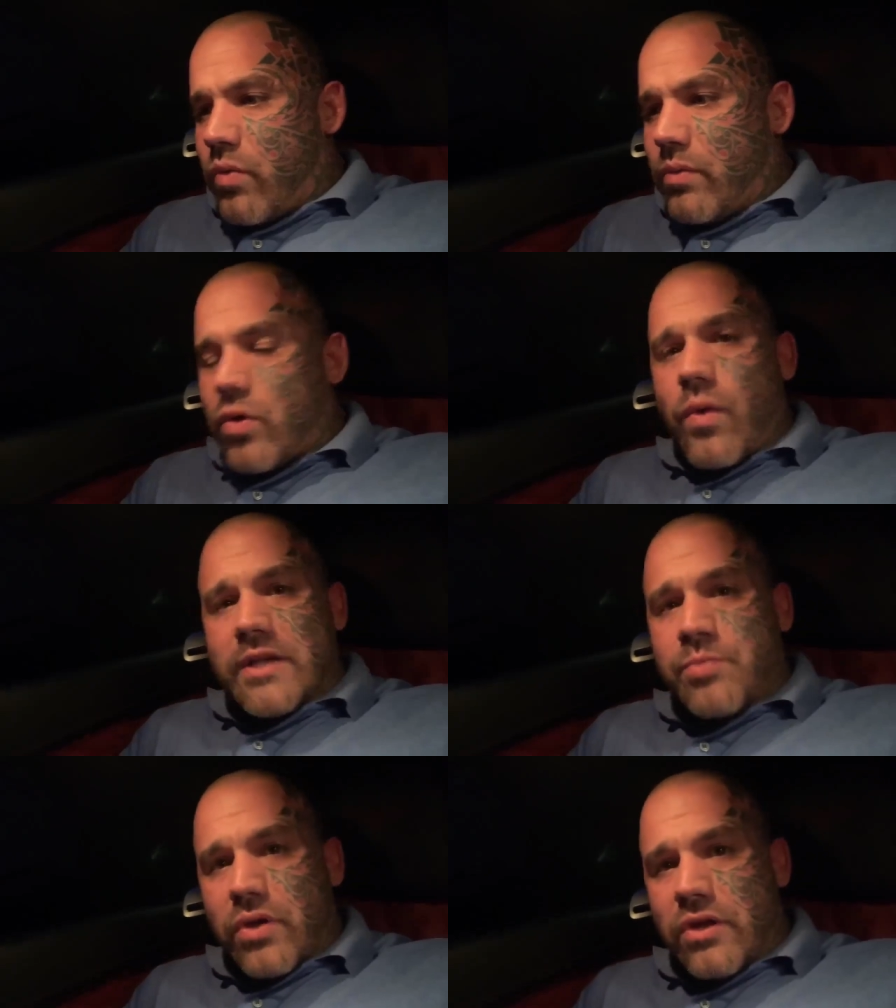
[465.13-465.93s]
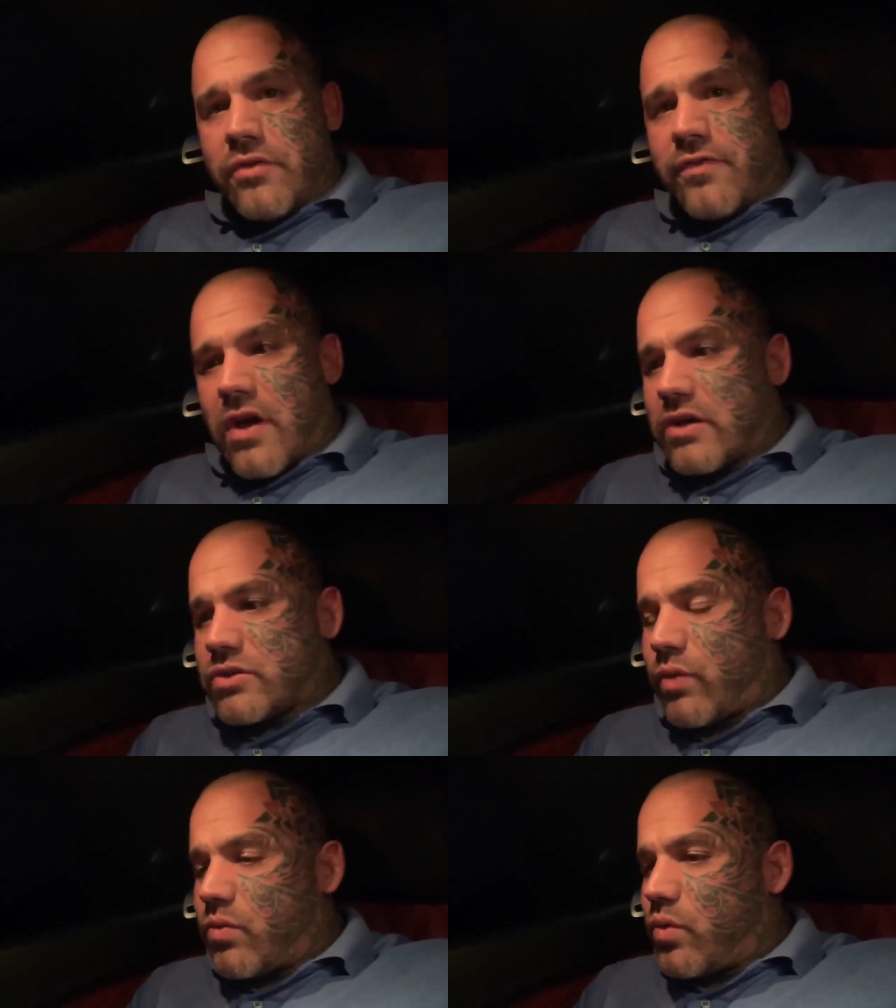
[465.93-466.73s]
We will always put you
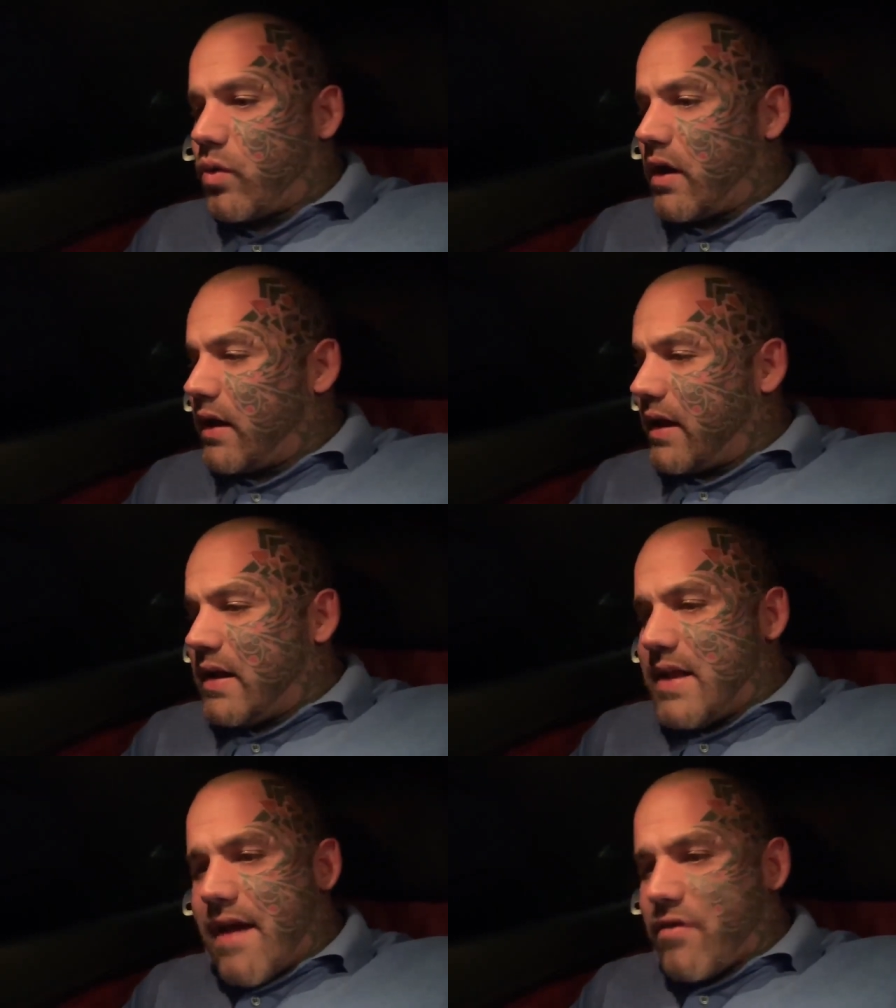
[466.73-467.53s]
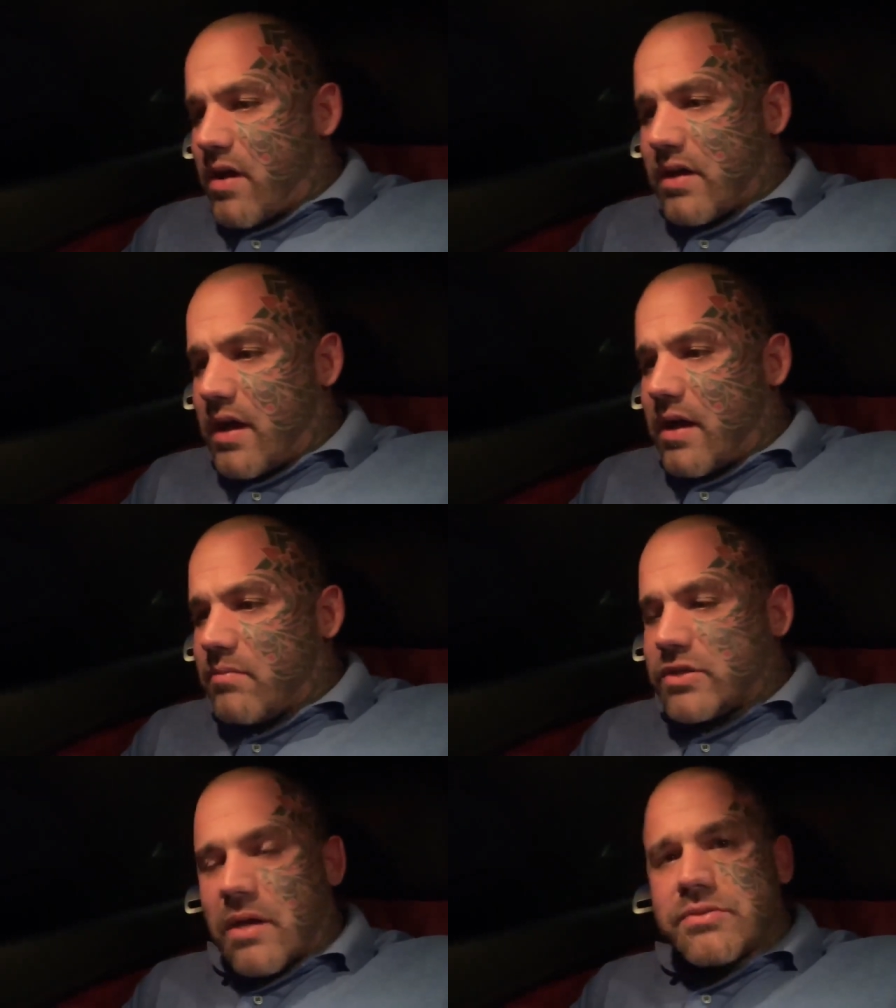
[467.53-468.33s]
first. We will never
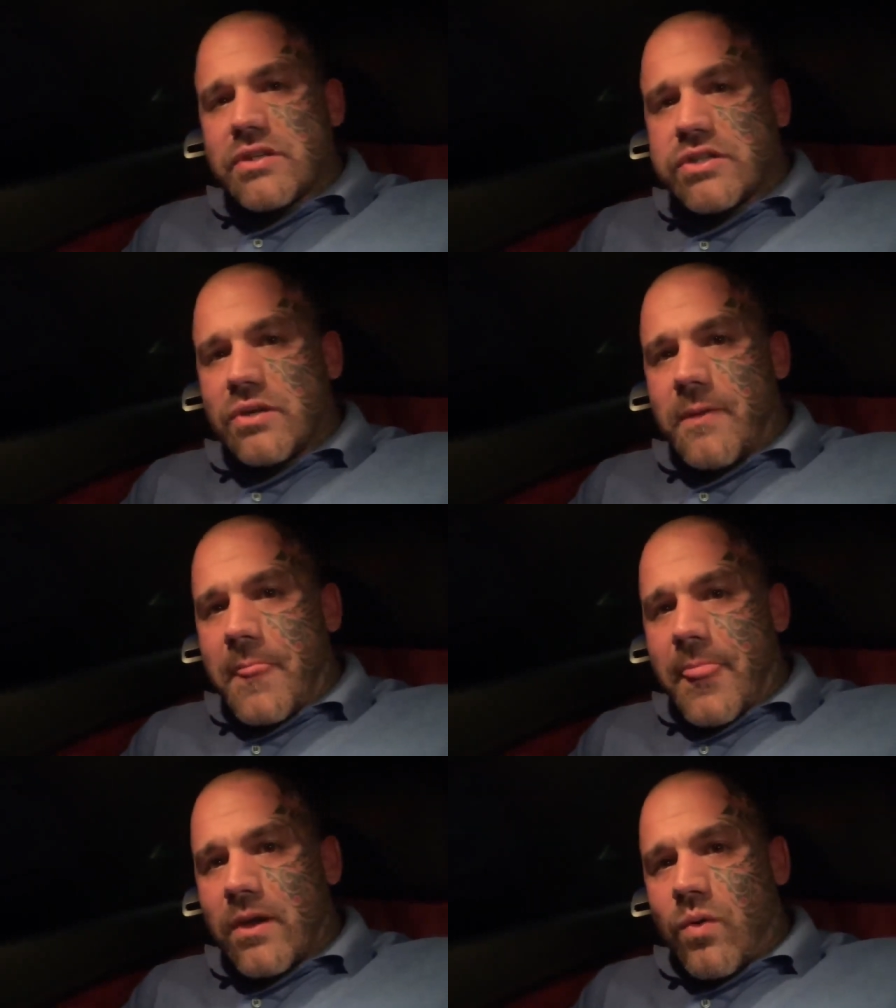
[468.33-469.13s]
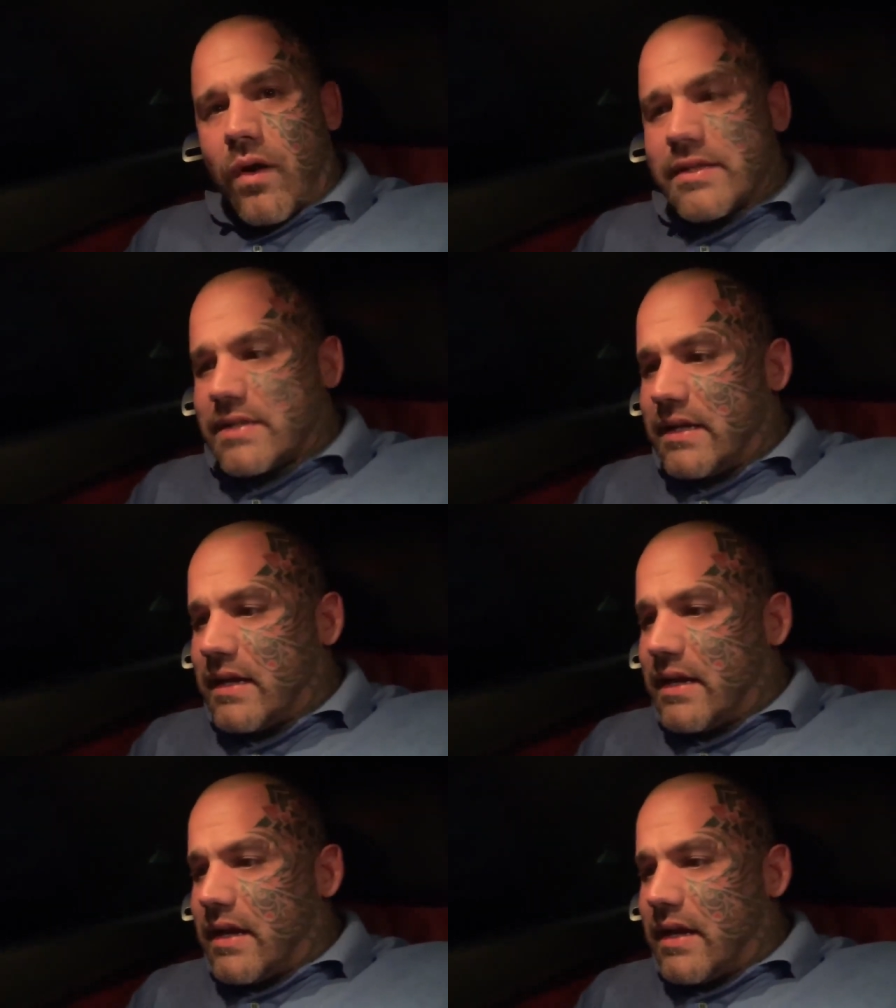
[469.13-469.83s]
substitute quality.